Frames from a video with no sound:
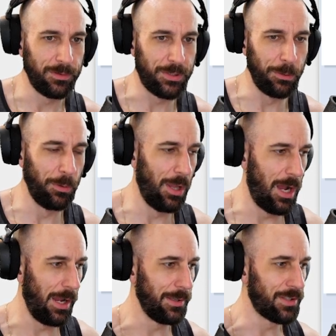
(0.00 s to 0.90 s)
two
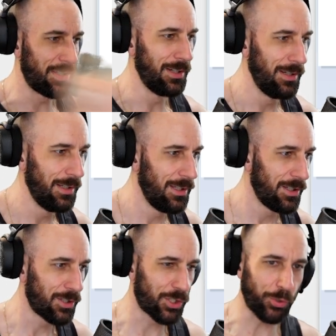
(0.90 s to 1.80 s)
lines
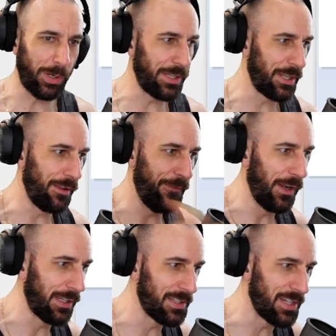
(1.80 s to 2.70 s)
straight to the
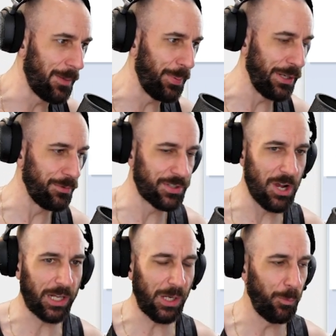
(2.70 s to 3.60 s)
fucking CPU
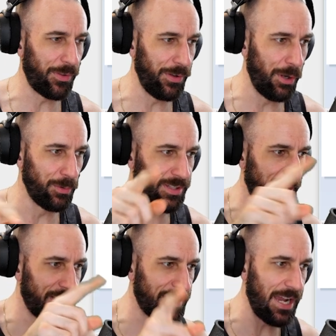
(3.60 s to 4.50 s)
socket with no
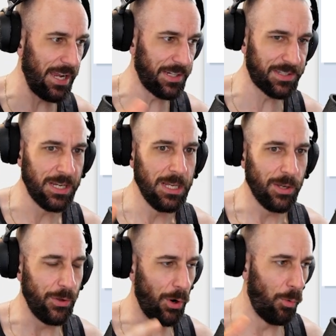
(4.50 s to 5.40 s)
zigzags,
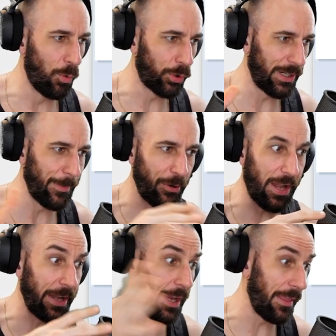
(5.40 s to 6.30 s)
no worrying about
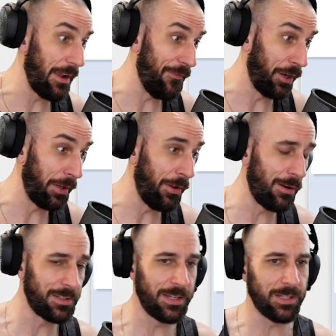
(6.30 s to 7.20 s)
any of that fucking
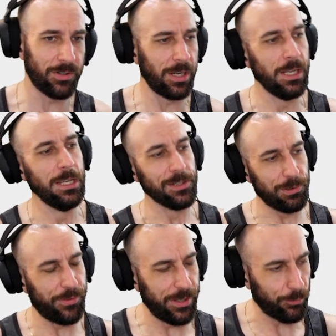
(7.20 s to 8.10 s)
nonsense, right?
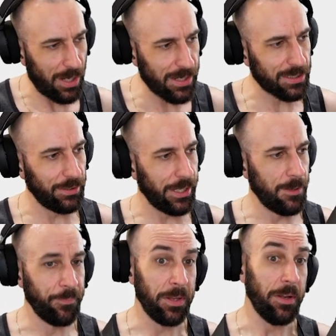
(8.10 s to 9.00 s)
So
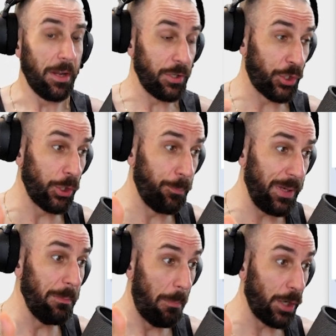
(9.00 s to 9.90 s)
theoretically, it should
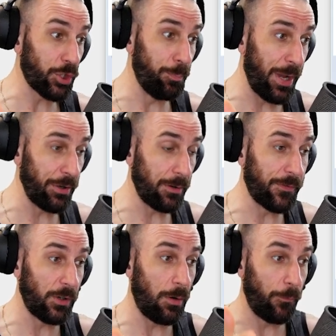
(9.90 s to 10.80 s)
be much better
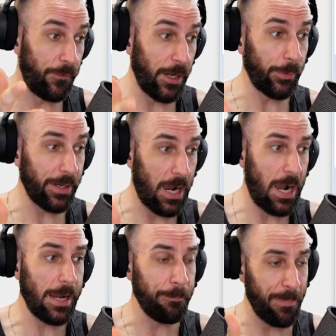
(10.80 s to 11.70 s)
for very
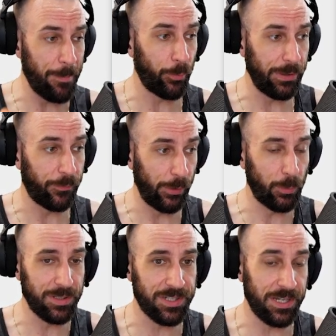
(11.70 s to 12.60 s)
high memory
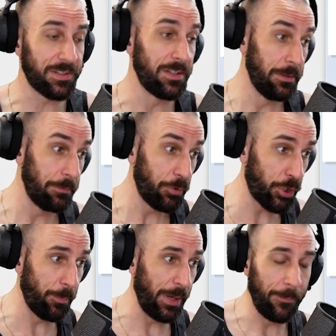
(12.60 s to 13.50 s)
frequencies.
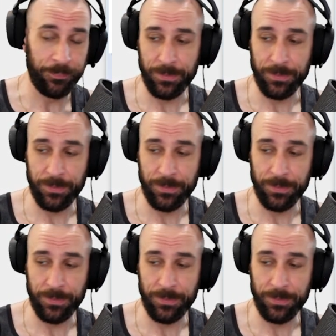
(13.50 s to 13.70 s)
Should be.